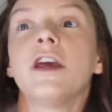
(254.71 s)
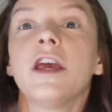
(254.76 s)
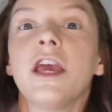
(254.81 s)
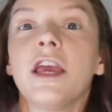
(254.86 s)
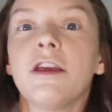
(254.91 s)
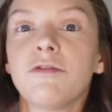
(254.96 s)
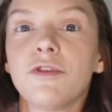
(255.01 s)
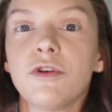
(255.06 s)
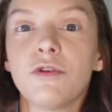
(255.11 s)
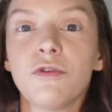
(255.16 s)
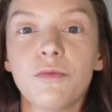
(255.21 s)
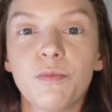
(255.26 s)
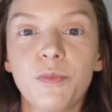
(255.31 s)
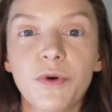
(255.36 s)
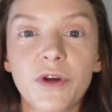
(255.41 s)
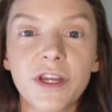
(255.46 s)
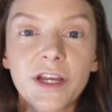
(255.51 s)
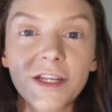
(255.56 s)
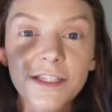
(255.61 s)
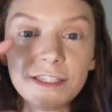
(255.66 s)
If you
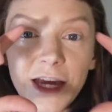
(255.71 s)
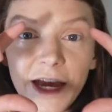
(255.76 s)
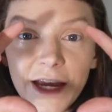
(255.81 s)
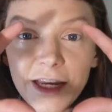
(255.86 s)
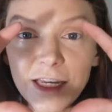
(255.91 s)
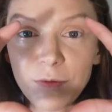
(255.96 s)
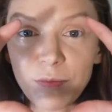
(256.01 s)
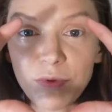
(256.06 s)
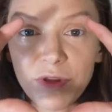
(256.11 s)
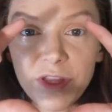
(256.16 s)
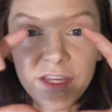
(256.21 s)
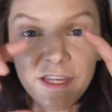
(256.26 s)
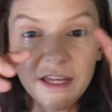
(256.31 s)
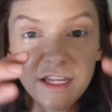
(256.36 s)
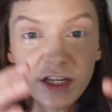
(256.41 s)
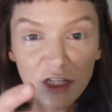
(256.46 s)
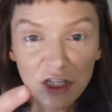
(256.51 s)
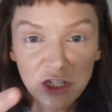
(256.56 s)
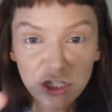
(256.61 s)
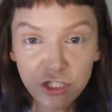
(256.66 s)
put a tiny plant
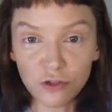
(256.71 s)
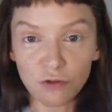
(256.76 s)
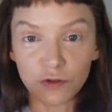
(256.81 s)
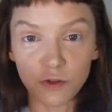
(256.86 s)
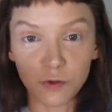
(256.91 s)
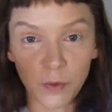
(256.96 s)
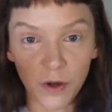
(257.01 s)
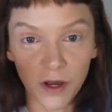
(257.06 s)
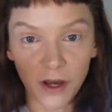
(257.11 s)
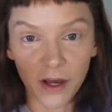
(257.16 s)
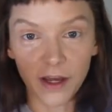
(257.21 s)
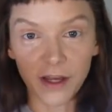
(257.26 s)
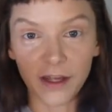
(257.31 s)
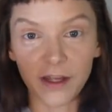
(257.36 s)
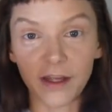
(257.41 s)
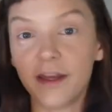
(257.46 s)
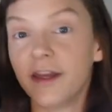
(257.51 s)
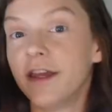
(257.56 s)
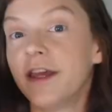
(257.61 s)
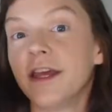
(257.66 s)
in a huge pot,
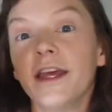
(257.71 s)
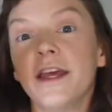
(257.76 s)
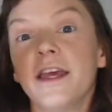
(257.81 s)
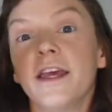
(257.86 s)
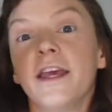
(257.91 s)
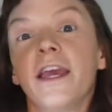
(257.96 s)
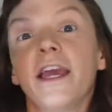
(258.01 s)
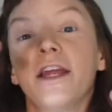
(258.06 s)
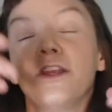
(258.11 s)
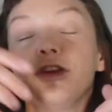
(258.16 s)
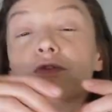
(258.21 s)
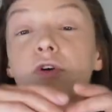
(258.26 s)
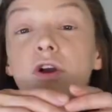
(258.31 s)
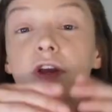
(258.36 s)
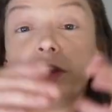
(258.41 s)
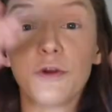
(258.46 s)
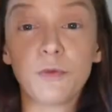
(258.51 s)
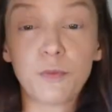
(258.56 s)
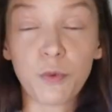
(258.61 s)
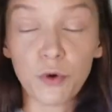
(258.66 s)
and
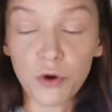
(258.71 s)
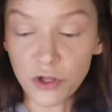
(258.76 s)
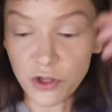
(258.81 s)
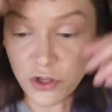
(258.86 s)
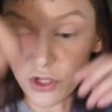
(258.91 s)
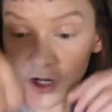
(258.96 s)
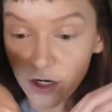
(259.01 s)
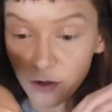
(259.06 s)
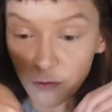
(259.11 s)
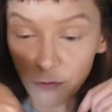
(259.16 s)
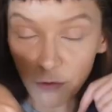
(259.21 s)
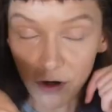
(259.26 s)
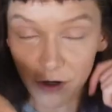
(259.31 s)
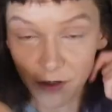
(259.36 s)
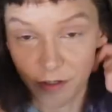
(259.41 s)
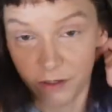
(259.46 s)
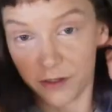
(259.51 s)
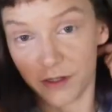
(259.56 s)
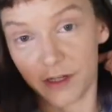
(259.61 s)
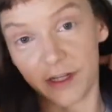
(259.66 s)
you pour a lot of
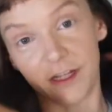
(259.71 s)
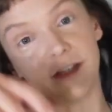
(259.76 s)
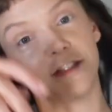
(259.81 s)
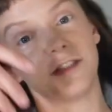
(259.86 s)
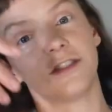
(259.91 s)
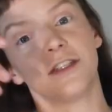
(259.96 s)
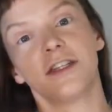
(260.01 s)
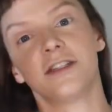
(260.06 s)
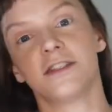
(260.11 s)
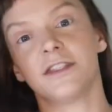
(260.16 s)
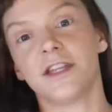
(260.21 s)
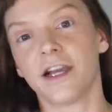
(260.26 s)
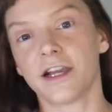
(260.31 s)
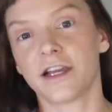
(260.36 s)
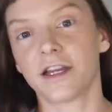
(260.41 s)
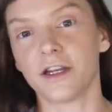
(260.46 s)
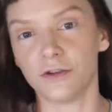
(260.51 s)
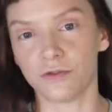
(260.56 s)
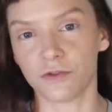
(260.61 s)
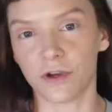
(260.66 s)
water, it's not
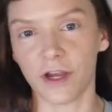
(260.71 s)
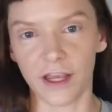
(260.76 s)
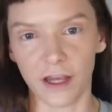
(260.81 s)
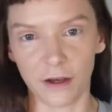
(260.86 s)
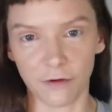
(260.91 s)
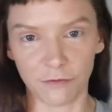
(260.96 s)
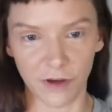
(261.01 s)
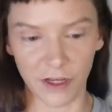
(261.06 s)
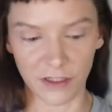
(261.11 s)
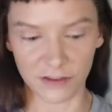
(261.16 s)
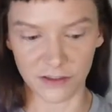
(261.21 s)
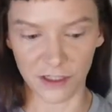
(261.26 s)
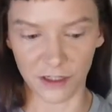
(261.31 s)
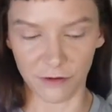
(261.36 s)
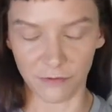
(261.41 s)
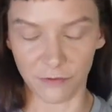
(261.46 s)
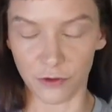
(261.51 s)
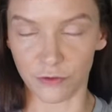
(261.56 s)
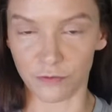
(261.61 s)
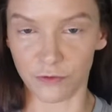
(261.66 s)
going to dry out fast
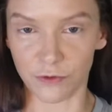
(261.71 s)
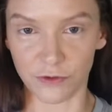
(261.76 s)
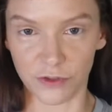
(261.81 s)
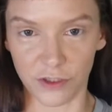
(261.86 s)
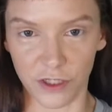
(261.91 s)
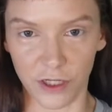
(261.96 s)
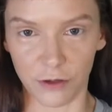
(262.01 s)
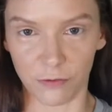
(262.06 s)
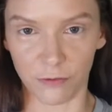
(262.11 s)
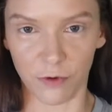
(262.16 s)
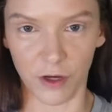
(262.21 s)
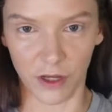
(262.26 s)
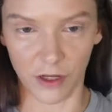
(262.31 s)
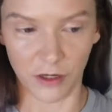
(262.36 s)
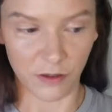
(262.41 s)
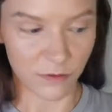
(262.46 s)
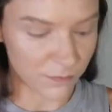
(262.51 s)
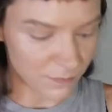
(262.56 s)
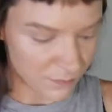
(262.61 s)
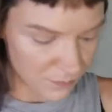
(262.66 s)
enough and the roots are going to rot.